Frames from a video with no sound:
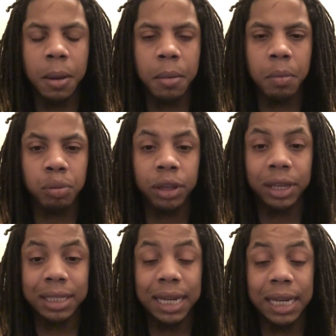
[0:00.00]

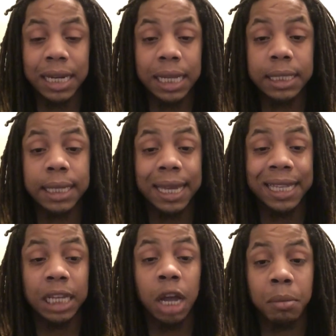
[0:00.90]
breathing technique to
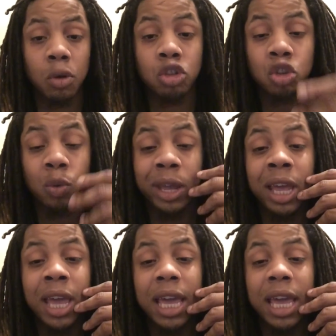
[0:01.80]
its utmost, to where